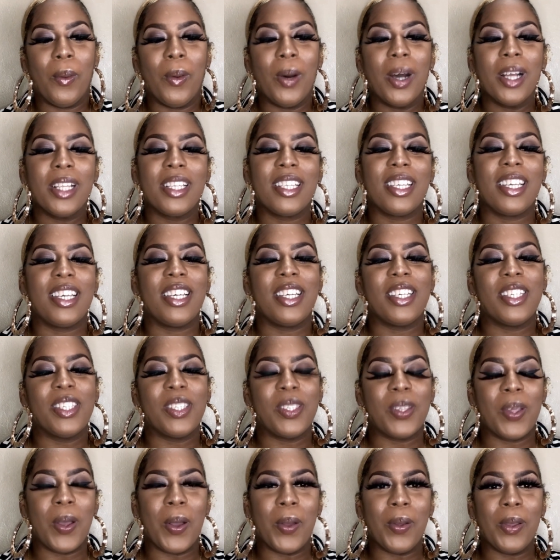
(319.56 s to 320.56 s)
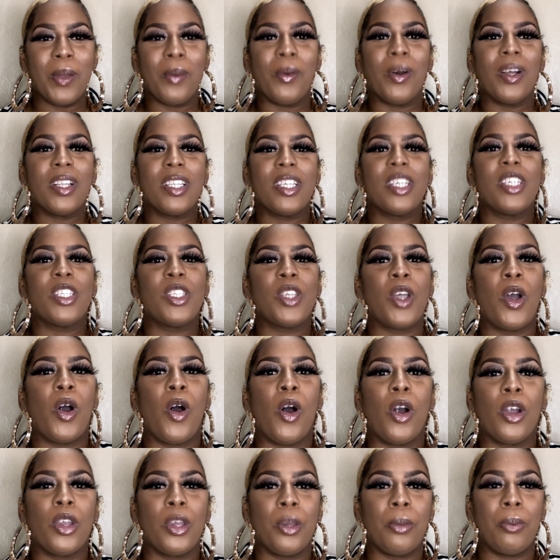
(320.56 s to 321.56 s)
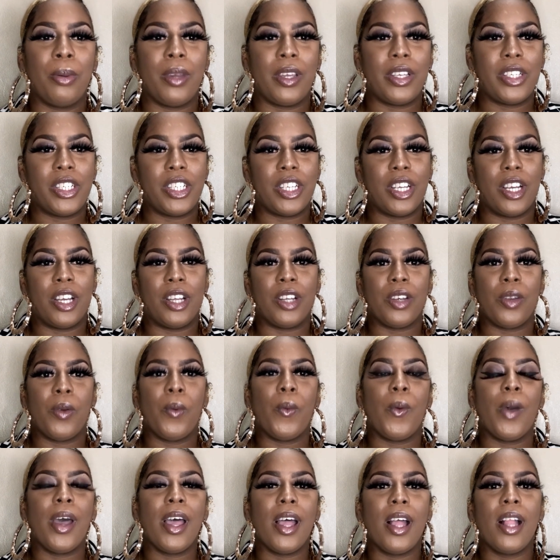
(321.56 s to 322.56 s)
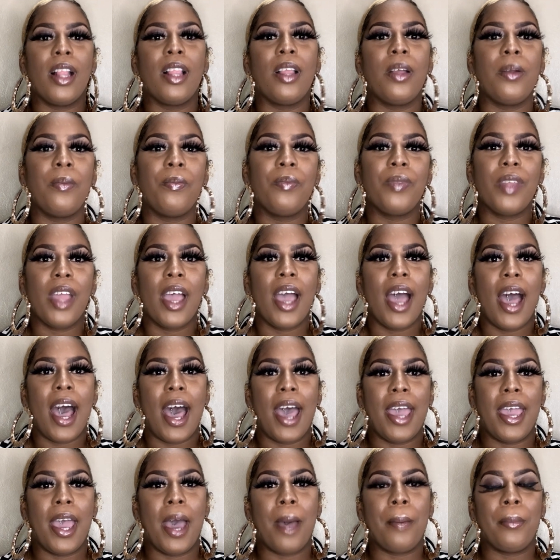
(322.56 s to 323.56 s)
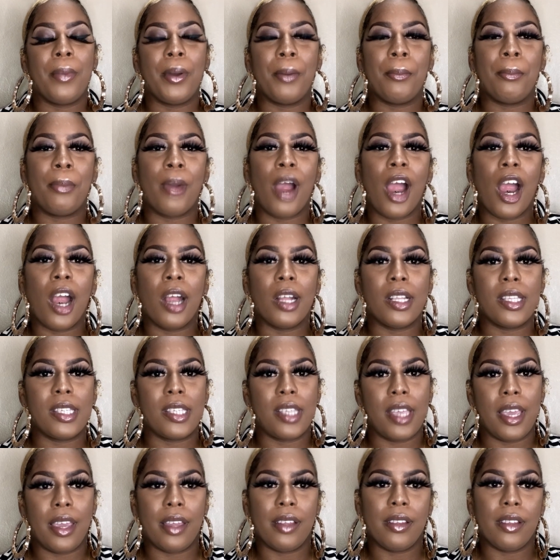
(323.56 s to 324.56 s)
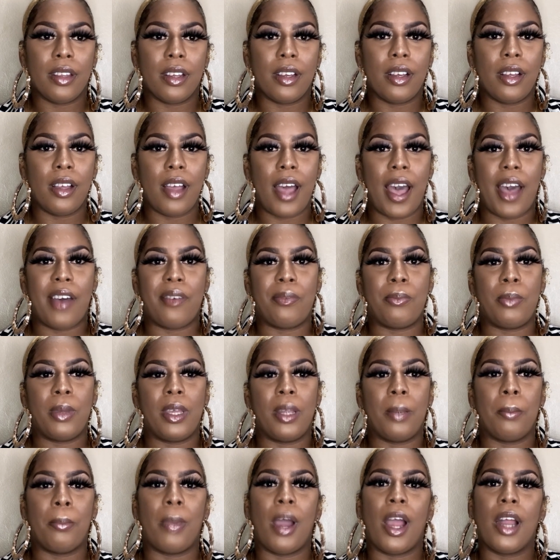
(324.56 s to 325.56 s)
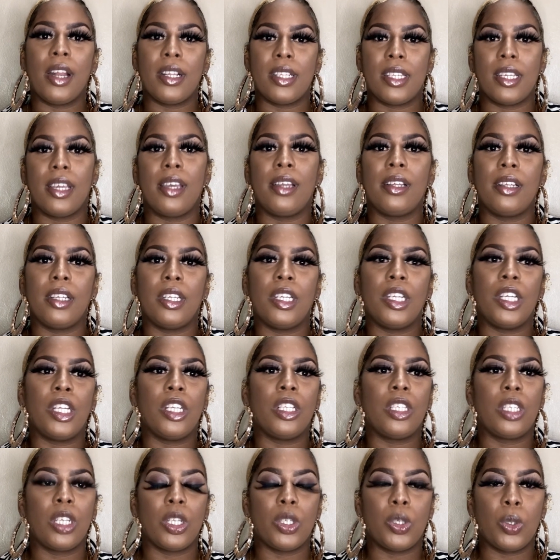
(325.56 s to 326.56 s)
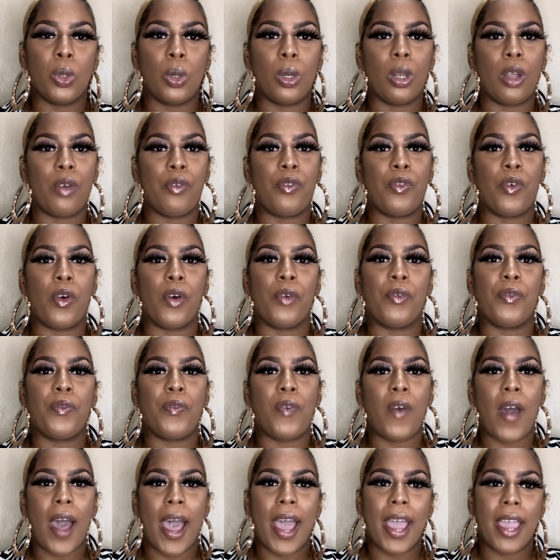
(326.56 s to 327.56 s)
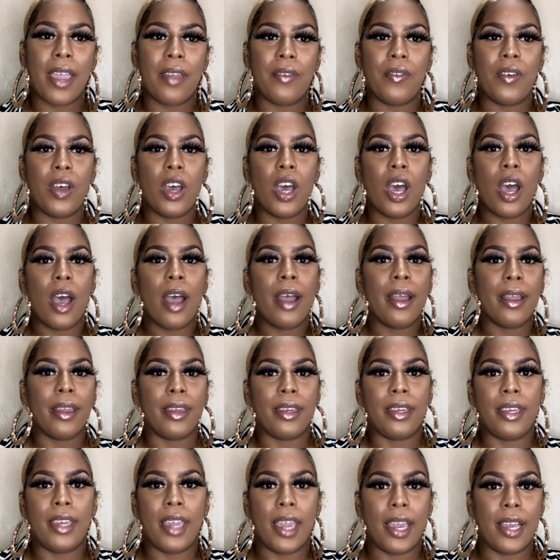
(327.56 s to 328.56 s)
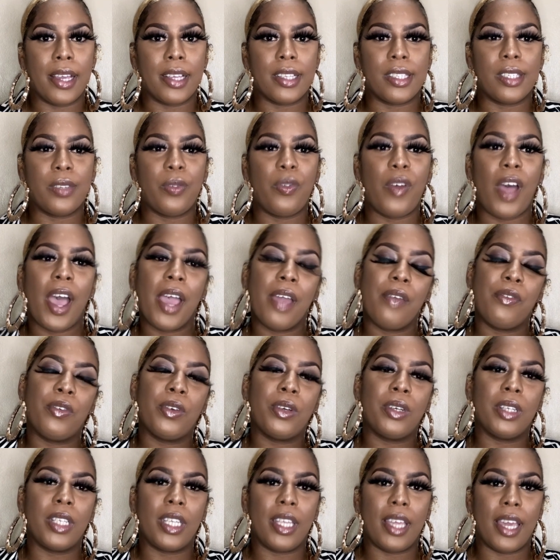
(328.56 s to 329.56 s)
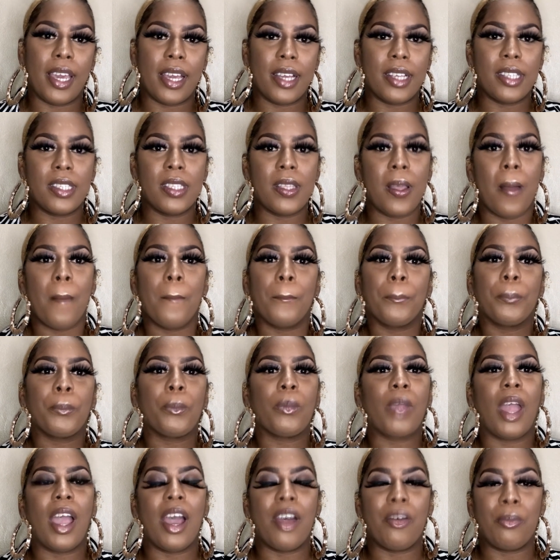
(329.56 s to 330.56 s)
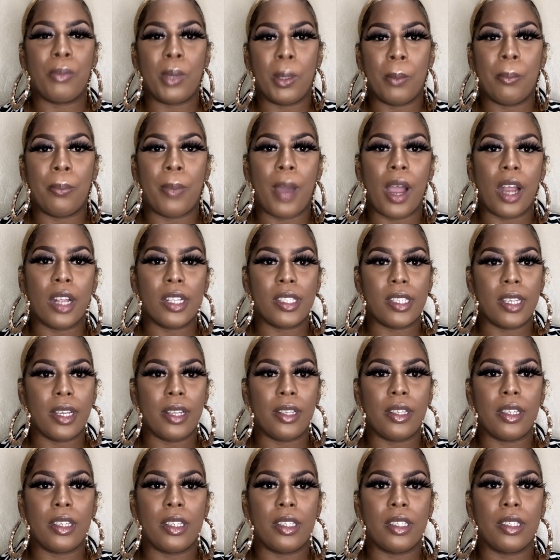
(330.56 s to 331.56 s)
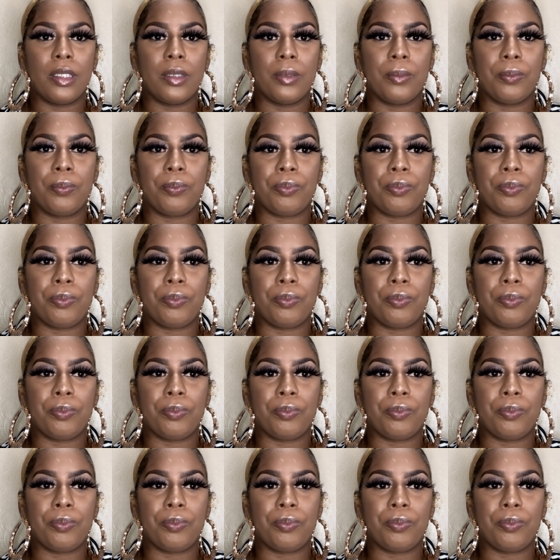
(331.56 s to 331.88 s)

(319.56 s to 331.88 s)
what is sorry what is your occupation well i am a bartender i've been bartending in Tortola for five years five good years i've been bartending